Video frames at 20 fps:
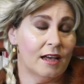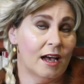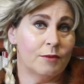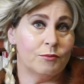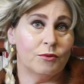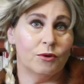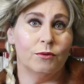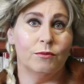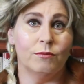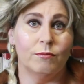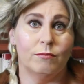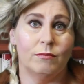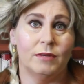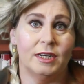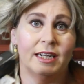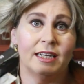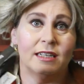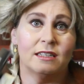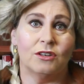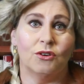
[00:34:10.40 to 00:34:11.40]
will
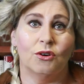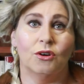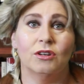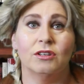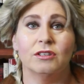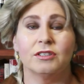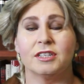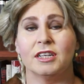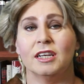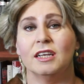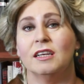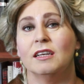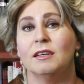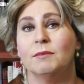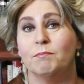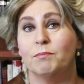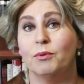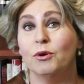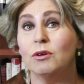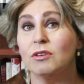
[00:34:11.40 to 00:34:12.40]
link all
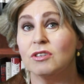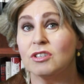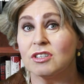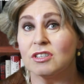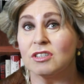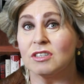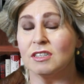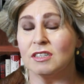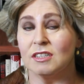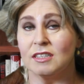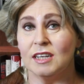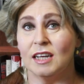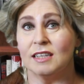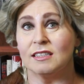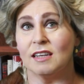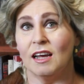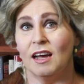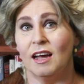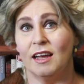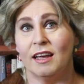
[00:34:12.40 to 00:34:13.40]
the books
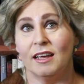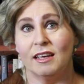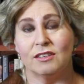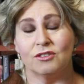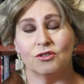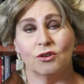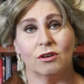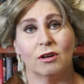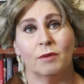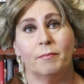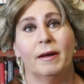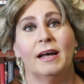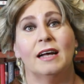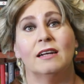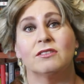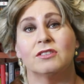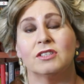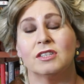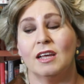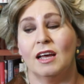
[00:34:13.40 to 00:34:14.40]
that I talk
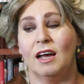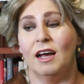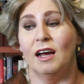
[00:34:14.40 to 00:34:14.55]
about